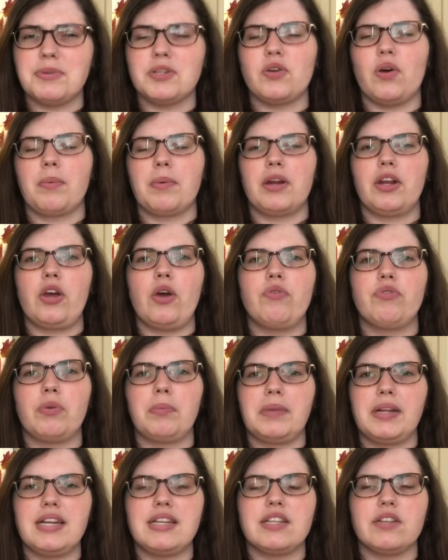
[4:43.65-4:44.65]
so I'm going to go
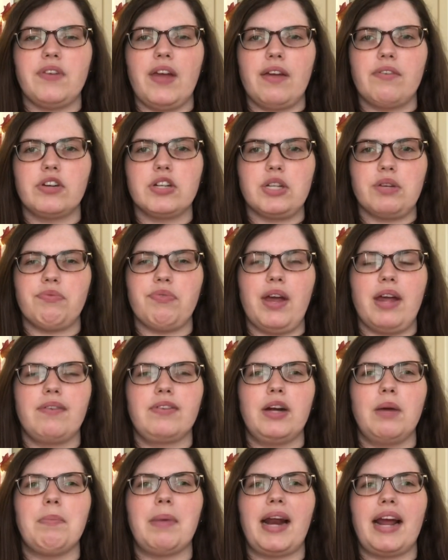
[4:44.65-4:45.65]
from least favorite to
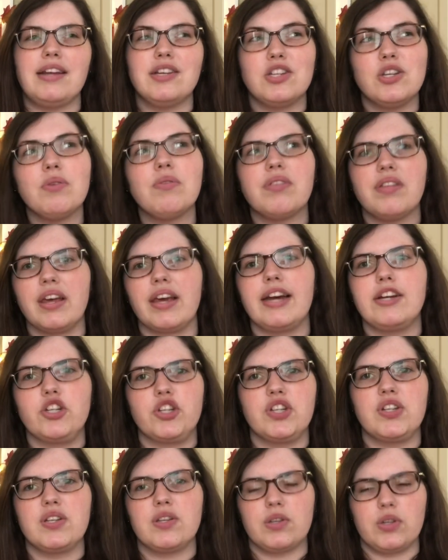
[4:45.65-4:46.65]
favorite, but I do think I
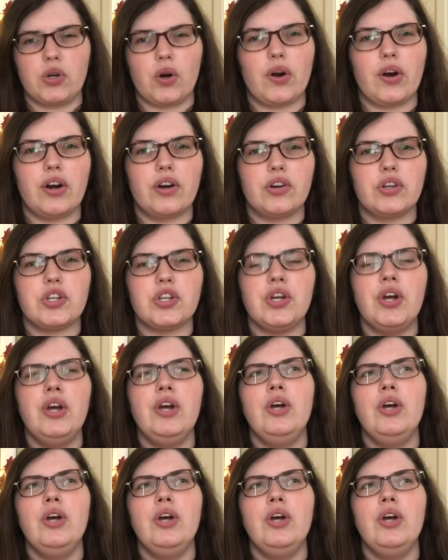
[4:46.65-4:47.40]
should start